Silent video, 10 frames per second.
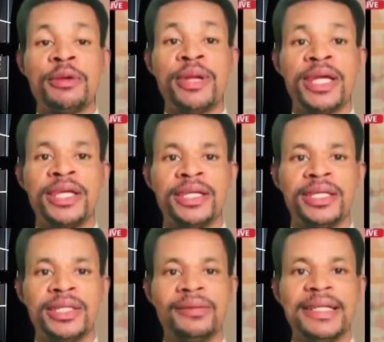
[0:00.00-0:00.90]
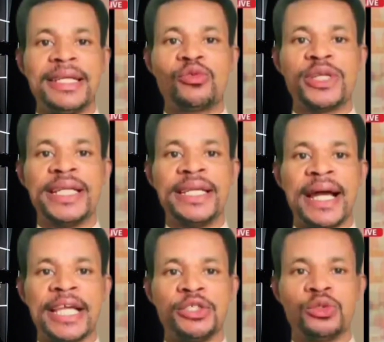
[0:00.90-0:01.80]
were the 12th
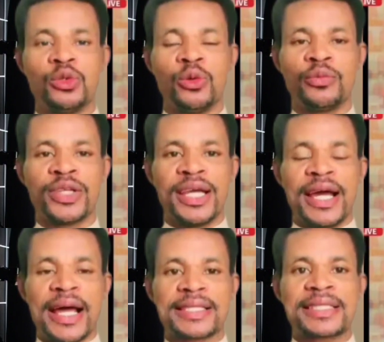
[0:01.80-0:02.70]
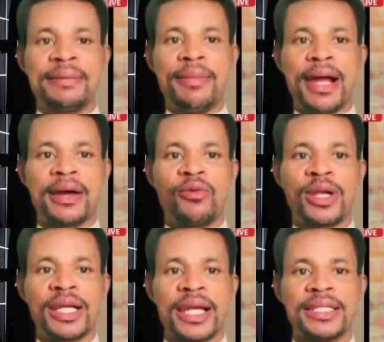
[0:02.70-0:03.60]
in Guinea
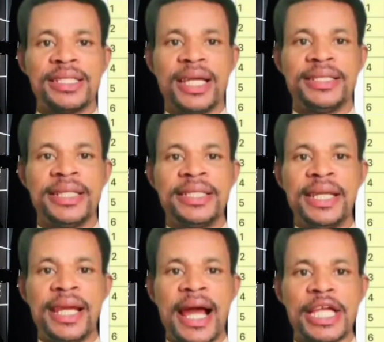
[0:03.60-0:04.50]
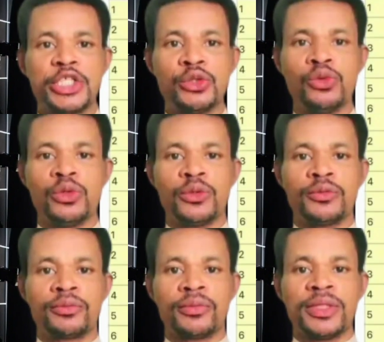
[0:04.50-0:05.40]
so were the 13th
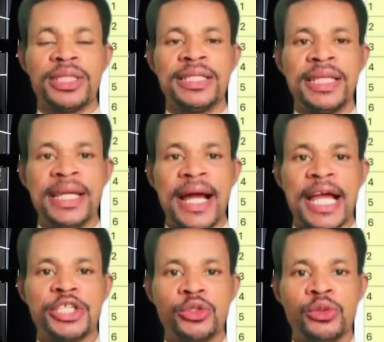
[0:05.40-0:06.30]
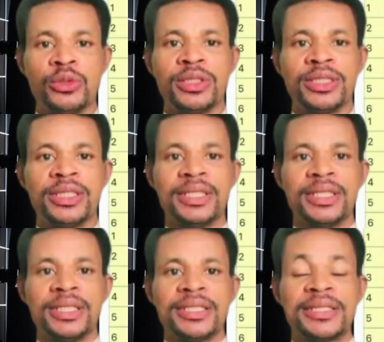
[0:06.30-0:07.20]
Ghana yeda